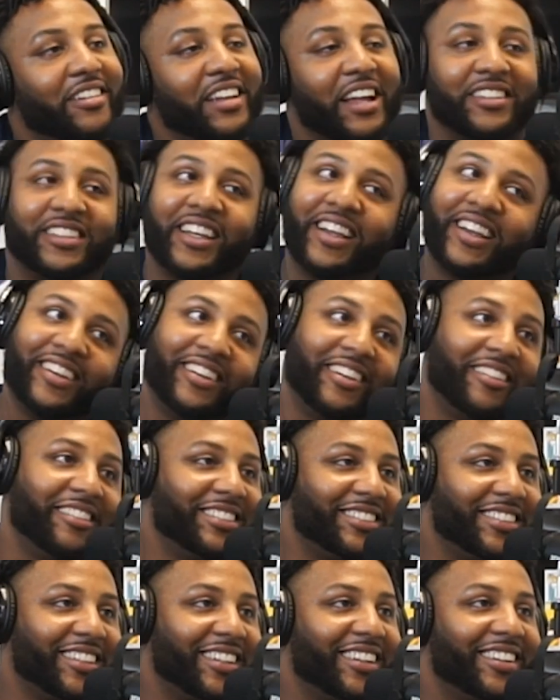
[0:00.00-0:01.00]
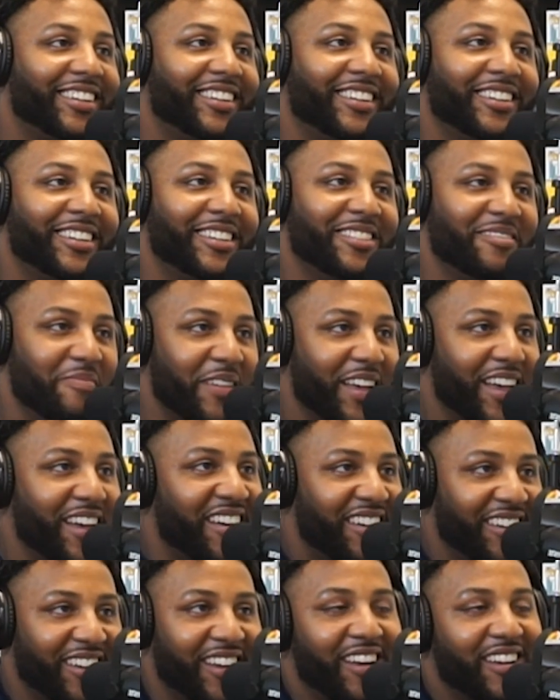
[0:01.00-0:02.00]
That secondary is looking good,
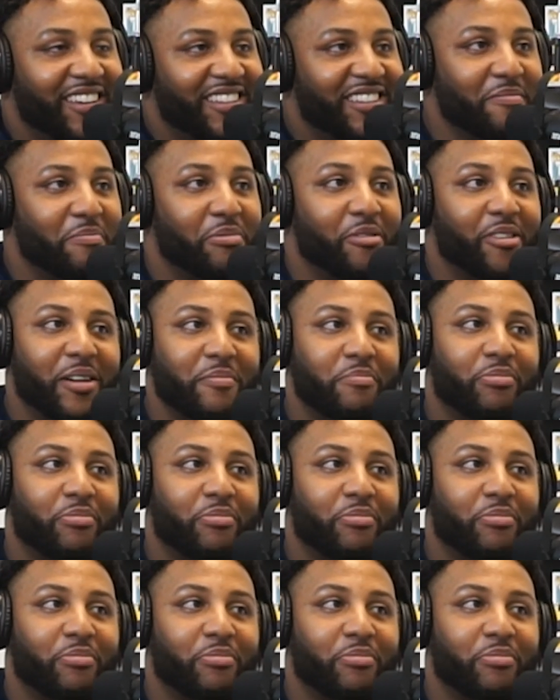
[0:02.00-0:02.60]
man. Your boy